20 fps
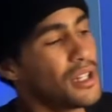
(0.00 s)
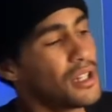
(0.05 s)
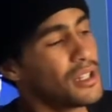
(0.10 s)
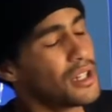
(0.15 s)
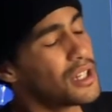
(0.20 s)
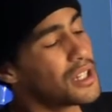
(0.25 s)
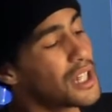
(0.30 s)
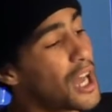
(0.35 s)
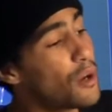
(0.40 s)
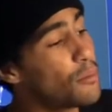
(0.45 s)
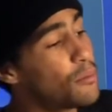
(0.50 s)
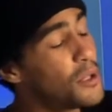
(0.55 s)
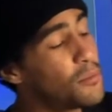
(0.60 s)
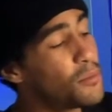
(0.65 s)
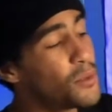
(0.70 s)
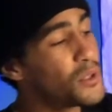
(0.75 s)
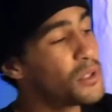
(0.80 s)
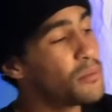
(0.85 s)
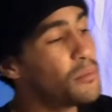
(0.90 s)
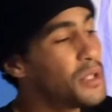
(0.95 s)
allow
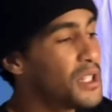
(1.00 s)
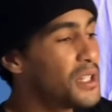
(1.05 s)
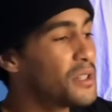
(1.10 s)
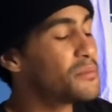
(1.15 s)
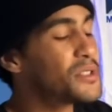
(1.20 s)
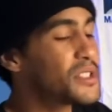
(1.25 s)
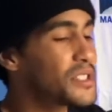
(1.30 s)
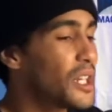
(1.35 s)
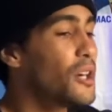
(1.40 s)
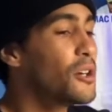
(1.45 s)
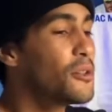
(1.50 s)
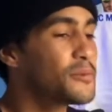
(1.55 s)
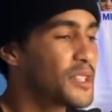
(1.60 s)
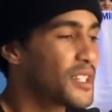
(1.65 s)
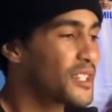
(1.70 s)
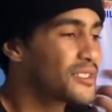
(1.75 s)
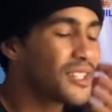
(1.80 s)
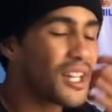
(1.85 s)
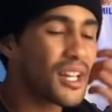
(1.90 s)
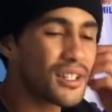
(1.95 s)
people to be themselves.
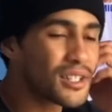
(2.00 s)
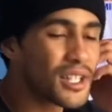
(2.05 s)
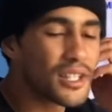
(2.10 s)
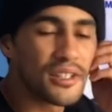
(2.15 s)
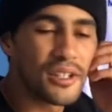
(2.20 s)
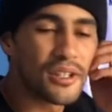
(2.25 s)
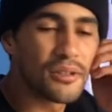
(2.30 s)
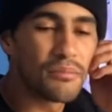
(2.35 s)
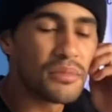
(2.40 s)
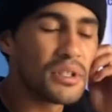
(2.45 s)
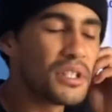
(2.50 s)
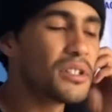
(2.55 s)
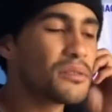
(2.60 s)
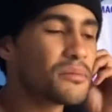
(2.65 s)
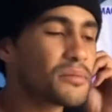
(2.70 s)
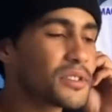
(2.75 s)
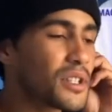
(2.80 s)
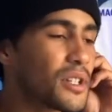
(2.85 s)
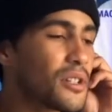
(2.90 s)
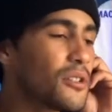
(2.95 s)
That's not letting them be
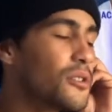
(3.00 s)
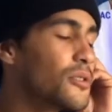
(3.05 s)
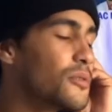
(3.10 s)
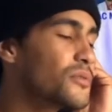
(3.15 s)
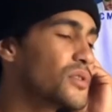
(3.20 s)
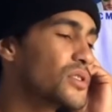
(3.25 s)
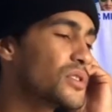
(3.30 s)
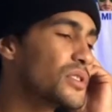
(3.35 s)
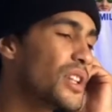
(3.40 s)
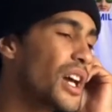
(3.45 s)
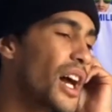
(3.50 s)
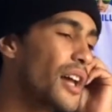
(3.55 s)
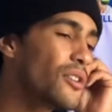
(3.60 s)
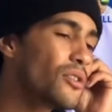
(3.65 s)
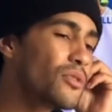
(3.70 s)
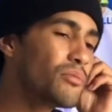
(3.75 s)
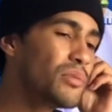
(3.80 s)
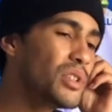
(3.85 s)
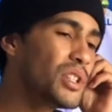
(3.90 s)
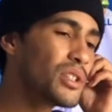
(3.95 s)
themselves. And I
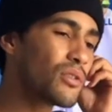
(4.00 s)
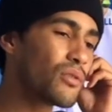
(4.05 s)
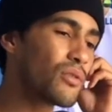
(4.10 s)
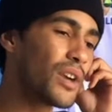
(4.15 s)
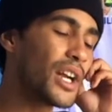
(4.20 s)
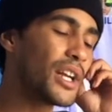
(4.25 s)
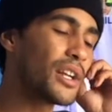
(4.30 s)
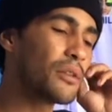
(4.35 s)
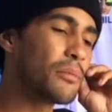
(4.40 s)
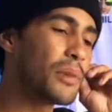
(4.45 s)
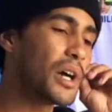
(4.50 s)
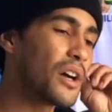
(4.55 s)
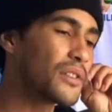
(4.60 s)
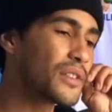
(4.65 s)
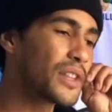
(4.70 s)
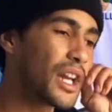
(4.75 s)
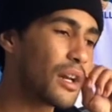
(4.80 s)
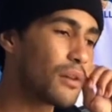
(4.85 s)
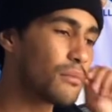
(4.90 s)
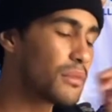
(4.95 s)
don't mean to rant about
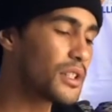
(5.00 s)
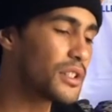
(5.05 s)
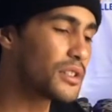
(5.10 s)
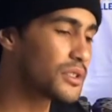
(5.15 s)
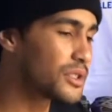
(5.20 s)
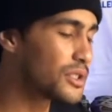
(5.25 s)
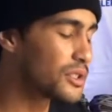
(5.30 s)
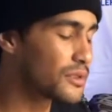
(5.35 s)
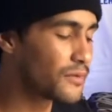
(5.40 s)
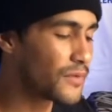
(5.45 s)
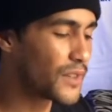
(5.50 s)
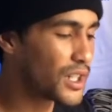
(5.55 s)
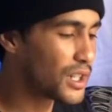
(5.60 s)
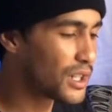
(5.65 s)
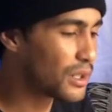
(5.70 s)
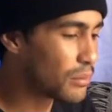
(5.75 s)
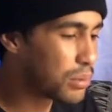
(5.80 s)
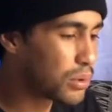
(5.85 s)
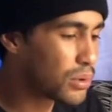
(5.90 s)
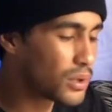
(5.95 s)
that, but it's just very
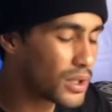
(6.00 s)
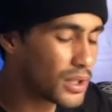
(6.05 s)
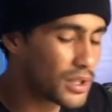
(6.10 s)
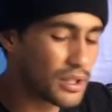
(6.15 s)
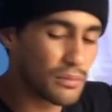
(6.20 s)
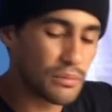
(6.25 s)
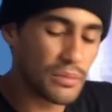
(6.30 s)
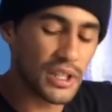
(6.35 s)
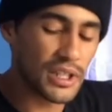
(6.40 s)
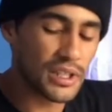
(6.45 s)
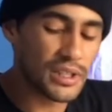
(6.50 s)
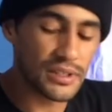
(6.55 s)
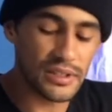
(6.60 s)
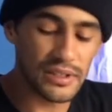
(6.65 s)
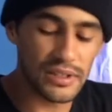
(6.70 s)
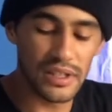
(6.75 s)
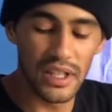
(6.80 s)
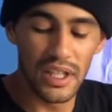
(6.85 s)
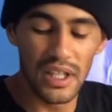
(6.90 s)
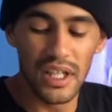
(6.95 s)
important to me,
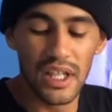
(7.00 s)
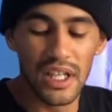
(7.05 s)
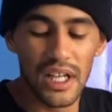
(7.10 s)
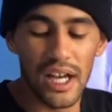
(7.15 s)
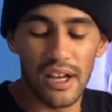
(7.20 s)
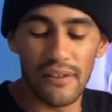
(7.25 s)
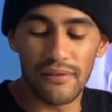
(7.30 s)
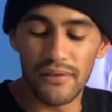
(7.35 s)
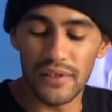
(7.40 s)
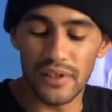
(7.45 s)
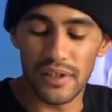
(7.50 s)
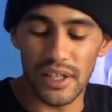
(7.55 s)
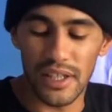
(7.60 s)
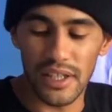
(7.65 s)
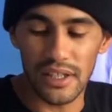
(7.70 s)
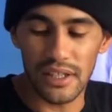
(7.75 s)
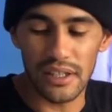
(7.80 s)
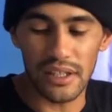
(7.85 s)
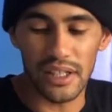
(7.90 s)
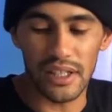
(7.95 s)
because I feel
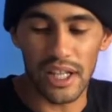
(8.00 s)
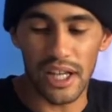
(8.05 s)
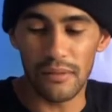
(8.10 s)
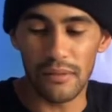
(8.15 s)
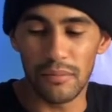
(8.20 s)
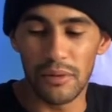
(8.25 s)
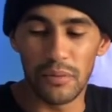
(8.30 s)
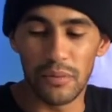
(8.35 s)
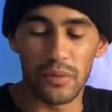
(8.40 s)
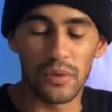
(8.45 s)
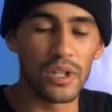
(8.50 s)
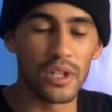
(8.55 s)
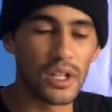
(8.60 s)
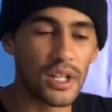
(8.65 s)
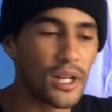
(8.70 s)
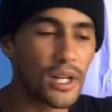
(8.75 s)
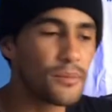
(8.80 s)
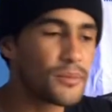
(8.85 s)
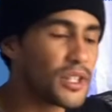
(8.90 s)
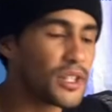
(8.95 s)
like a lot of people look
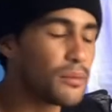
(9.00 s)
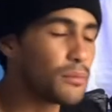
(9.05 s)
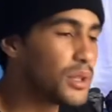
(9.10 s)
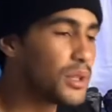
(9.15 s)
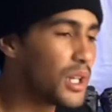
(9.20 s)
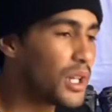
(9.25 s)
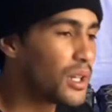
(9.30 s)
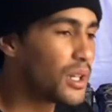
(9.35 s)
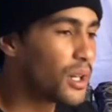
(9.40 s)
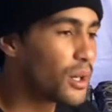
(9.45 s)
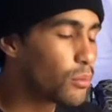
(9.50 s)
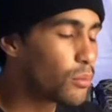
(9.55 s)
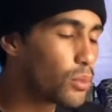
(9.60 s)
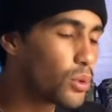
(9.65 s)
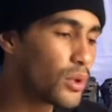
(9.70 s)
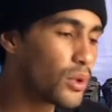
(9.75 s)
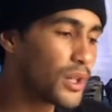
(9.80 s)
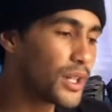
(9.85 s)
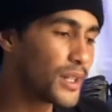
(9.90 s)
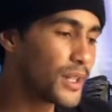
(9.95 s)
up to NBA
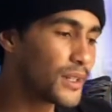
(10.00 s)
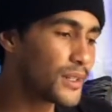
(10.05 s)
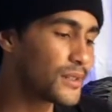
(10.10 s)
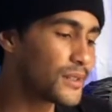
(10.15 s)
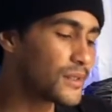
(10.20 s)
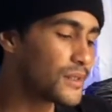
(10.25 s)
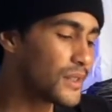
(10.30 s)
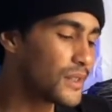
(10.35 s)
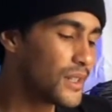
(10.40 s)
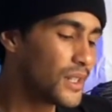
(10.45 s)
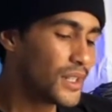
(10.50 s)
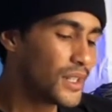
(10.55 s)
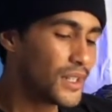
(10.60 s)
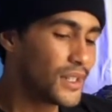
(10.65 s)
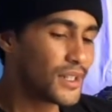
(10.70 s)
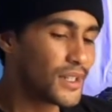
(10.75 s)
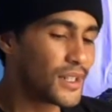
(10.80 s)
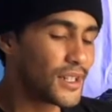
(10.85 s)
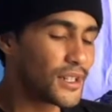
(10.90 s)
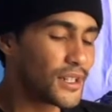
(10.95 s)
Youngboy,
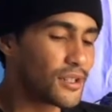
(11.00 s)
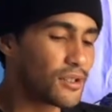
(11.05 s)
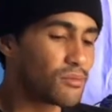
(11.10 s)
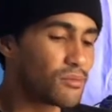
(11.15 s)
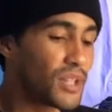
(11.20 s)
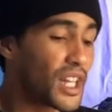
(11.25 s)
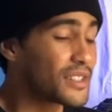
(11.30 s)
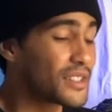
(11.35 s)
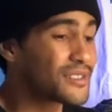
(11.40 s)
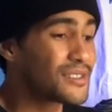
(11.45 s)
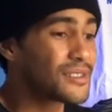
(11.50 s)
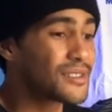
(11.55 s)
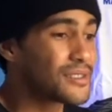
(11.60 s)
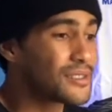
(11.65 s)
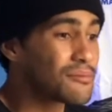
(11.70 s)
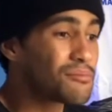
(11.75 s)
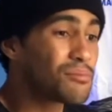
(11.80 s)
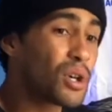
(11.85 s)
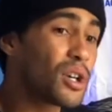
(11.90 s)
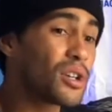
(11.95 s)
and that's
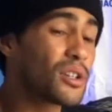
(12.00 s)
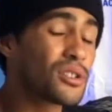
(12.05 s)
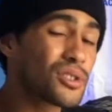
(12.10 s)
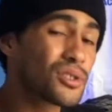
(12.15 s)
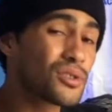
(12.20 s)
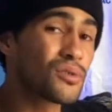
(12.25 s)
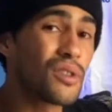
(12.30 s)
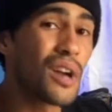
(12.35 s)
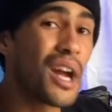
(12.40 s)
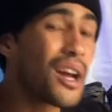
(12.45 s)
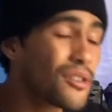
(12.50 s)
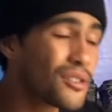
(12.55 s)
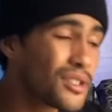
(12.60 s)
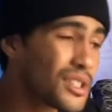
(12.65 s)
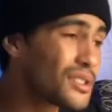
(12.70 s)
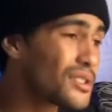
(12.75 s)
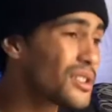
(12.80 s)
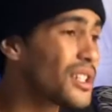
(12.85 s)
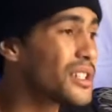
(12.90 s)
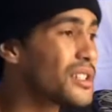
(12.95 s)
part of
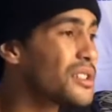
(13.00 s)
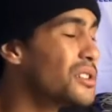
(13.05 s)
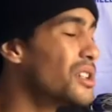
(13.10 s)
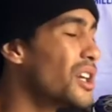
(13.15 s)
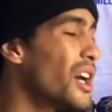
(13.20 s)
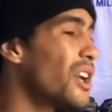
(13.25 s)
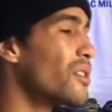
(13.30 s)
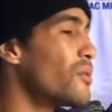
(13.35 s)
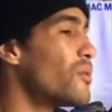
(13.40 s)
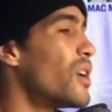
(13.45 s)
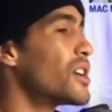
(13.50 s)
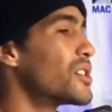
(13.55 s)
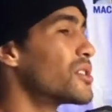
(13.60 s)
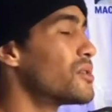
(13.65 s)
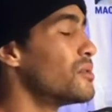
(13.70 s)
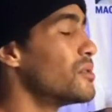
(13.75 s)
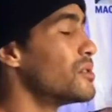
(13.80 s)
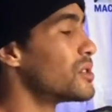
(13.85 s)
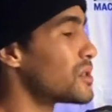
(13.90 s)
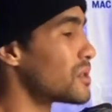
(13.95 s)
surrounding. Like, you gotta watch
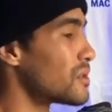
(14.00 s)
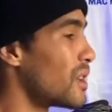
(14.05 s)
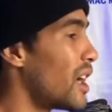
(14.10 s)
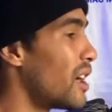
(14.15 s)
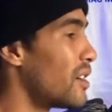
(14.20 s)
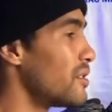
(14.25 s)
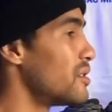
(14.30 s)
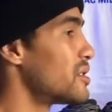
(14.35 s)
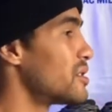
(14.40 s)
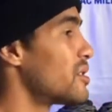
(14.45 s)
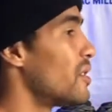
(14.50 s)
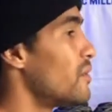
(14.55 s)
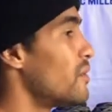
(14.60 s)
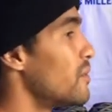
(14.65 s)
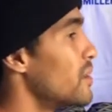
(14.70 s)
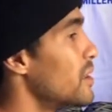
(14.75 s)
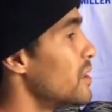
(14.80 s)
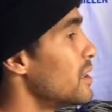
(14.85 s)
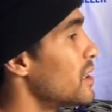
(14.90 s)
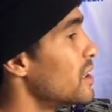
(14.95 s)
who you surround yourself
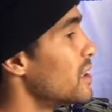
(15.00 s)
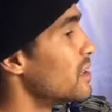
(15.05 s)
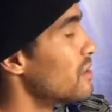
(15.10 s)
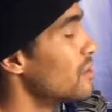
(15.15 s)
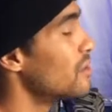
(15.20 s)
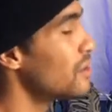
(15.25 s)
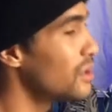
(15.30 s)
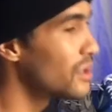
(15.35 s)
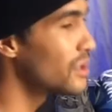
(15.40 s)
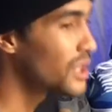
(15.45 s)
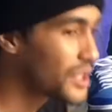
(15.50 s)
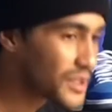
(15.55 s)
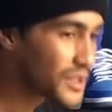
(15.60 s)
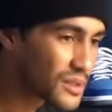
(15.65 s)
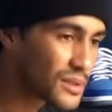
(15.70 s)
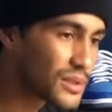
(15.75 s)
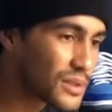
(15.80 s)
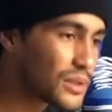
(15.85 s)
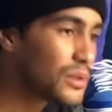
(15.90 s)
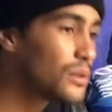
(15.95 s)
with and who you
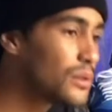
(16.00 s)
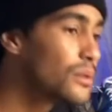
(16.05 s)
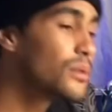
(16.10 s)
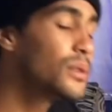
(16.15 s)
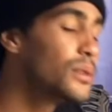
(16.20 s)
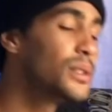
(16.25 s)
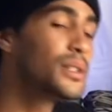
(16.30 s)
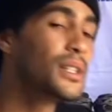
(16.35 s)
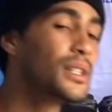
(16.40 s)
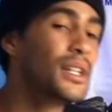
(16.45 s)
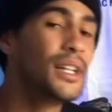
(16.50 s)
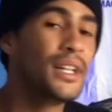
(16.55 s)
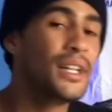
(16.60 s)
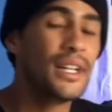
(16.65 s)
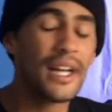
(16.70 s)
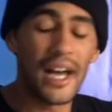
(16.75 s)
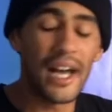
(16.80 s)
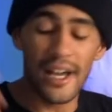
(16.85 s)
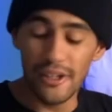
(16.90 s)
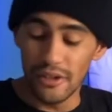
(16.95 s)
listen to and
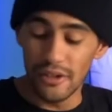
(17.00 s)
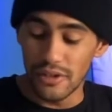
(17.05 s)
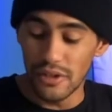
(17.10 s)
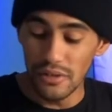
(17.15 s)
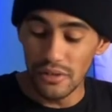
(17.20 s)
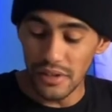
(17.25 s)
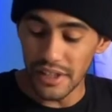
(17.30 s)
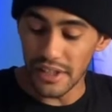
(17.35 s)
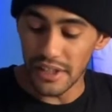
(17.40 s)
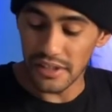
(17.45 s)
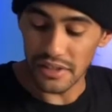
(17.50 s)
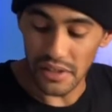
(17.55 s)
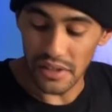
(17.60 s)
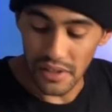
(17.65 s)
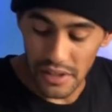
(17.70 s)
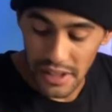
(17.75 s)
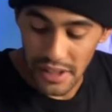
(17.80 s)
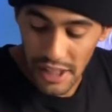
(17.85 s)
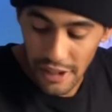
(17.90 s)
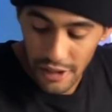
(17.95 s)
how you do things on
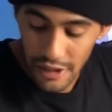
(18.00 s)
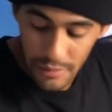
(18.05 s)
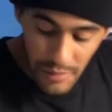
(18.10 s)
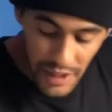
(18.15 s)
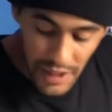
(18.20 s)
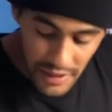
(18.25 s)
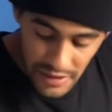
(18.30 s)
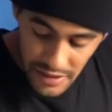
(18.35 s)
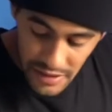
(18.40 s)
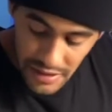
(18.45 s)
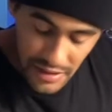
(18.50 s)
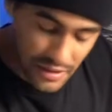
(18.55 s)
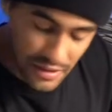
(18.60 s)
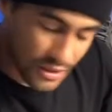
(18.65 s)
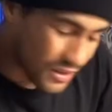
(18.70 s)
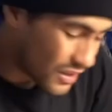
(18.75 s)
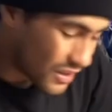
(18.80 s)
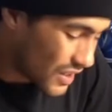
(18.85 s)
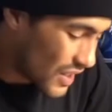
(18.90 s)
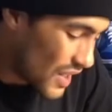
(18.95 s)
the daily basis.
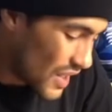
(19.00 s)
So